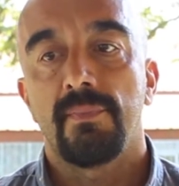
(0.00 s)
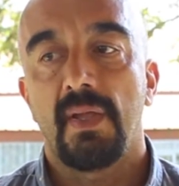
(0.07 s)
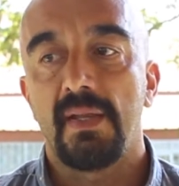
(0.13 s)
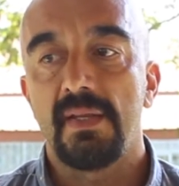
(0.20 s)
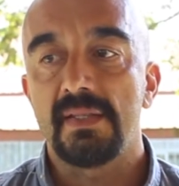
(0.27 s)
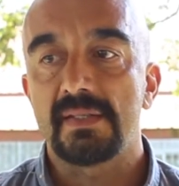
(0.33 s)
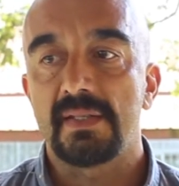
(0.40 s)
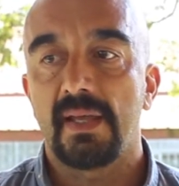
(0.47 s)

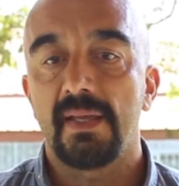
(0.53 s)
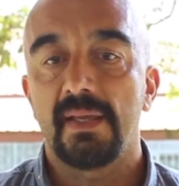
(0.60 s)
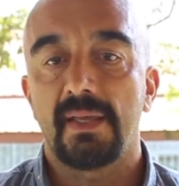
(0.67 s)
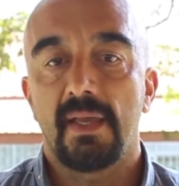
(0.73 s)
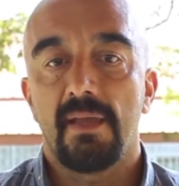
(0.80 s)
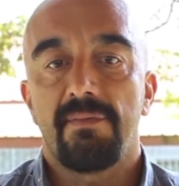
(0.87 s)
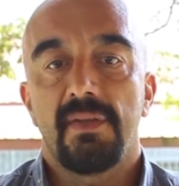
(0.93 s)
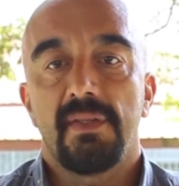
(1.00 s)
And it's
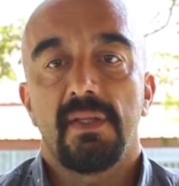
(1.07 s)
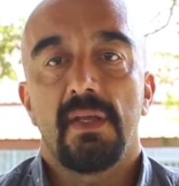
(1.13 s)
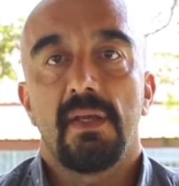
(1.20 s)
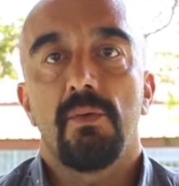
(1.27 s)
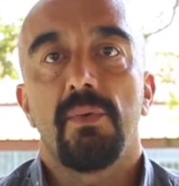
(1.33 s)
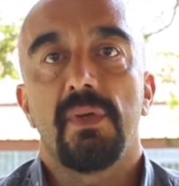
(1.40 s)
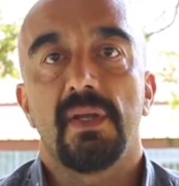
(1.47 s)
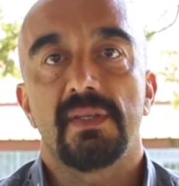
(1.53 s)
like every
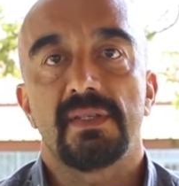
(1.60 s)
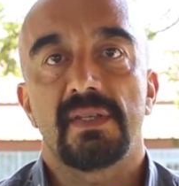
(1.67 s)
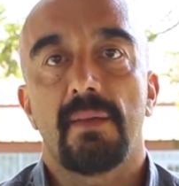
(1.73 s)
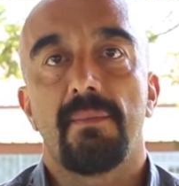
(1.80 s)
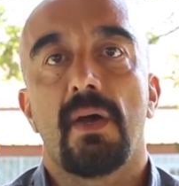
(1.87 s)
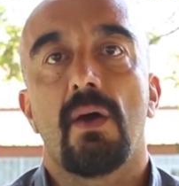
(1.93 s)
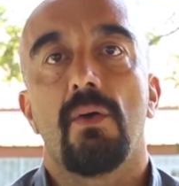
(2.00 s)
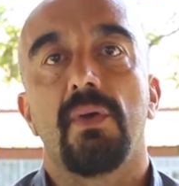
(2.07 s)
day we are
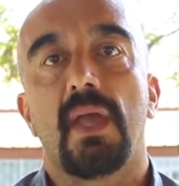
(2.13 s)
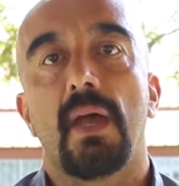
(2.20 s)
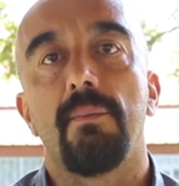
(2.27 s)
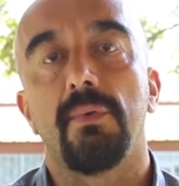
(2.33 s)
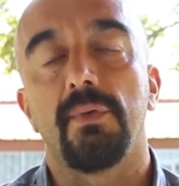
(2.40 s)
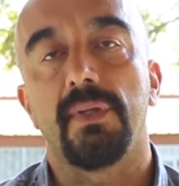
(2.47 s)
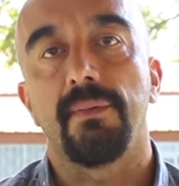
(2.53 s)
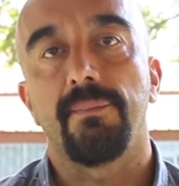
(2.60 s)
somehow
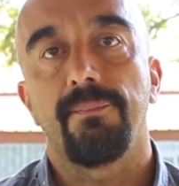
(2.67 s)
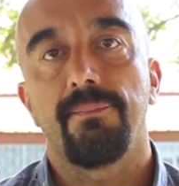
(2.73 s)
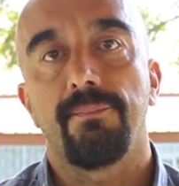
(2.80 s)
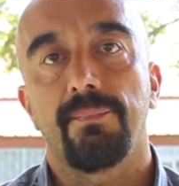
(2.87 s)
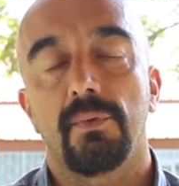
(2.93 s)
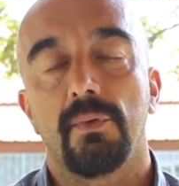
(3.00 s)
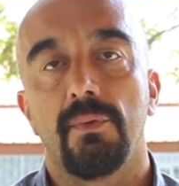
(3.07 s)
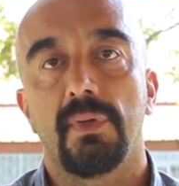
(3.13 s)
gambling,
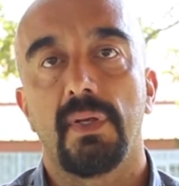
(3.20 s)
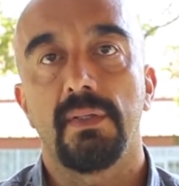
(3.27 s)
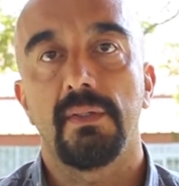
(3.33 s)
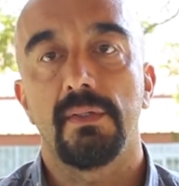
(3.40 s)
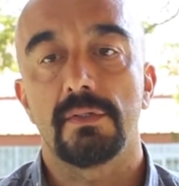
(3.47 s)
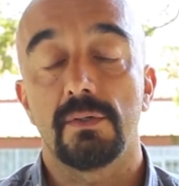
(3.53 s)
right?